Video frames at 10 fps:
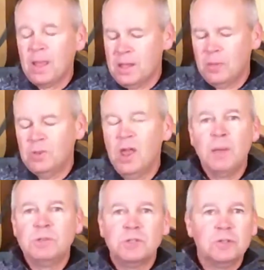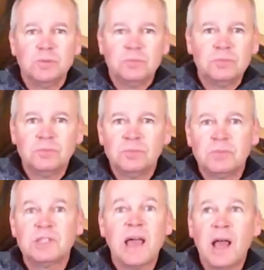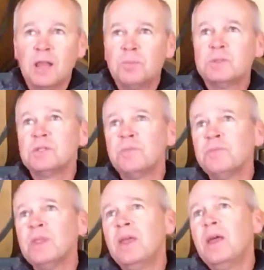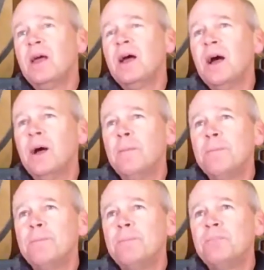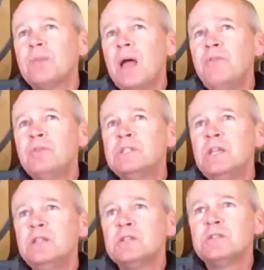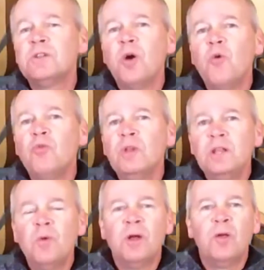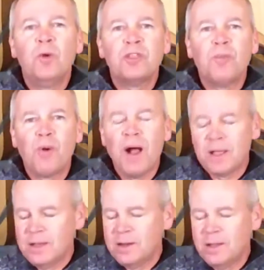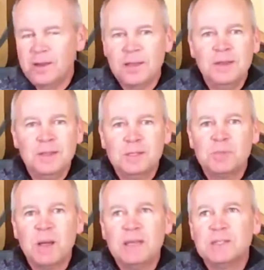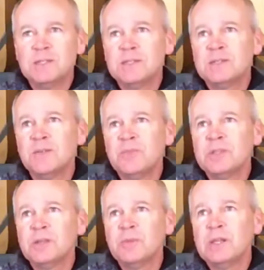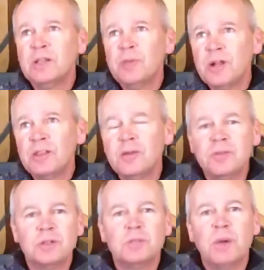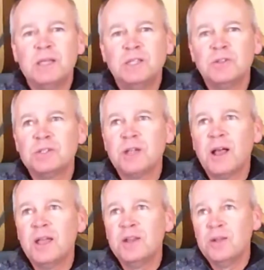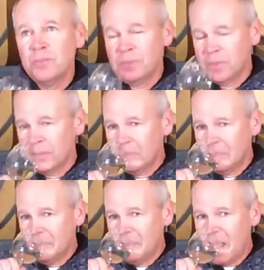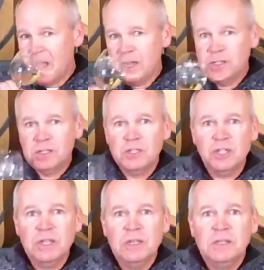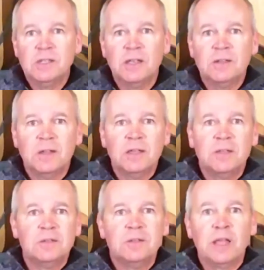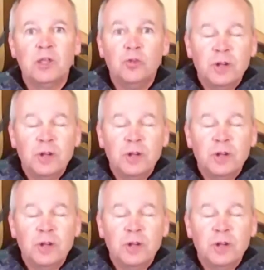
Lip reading: lobster, scallops. I've even seen this go really well with Moroccan and Indian spices, something a little bit on the spicier side. Aged cheese like Gouda